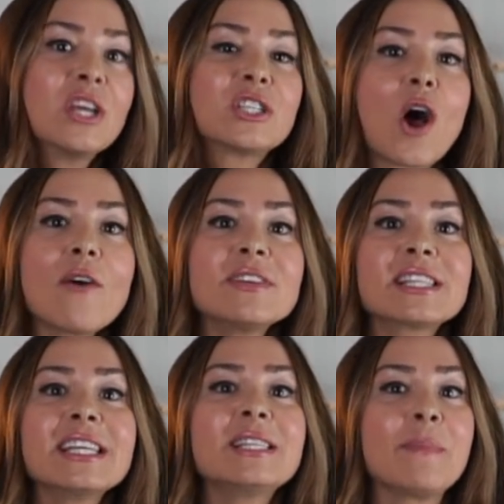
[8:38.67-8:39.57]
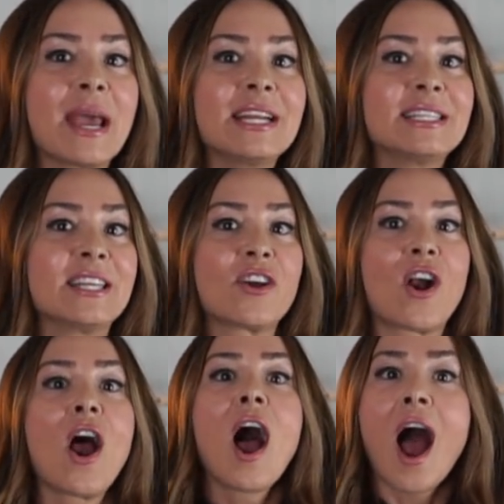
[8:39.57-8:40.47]
So obviously demand is
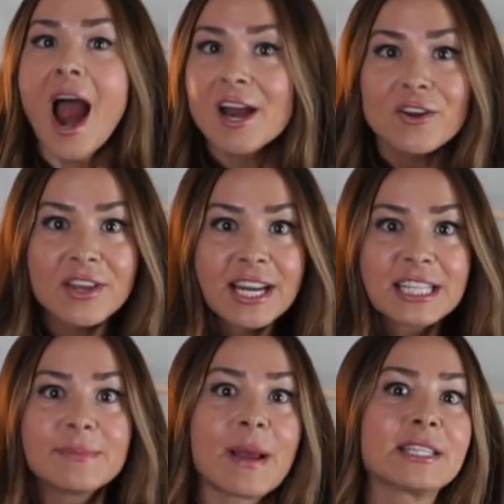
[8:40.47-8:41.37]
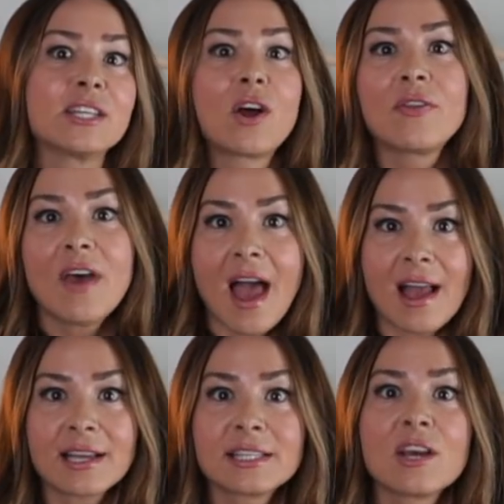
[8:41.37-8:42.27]
either higher than expected on the
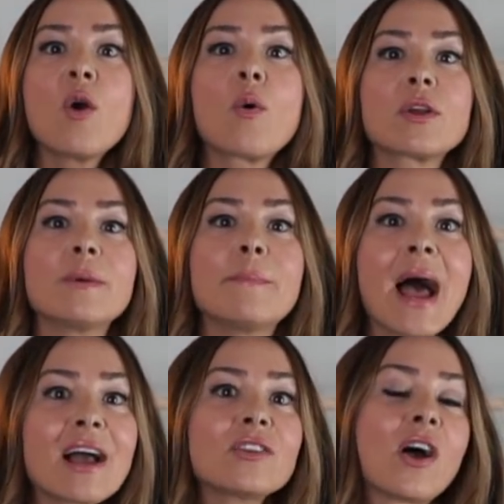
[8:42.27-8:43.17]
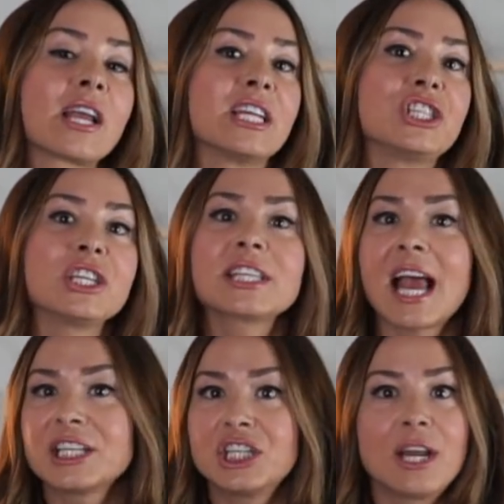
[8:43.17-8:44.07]
X, or the backlog is just
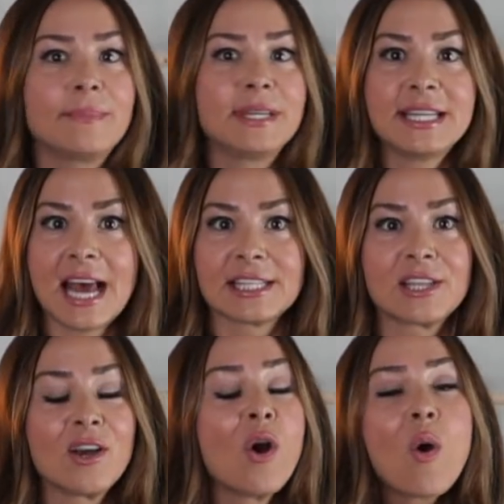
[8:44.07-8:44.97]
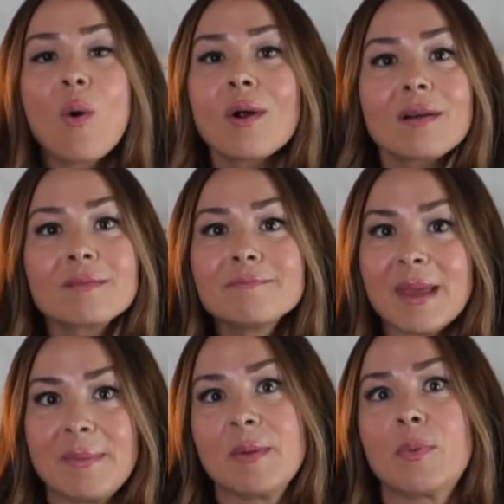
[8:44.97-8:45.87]
catching up to Tesla, or maybe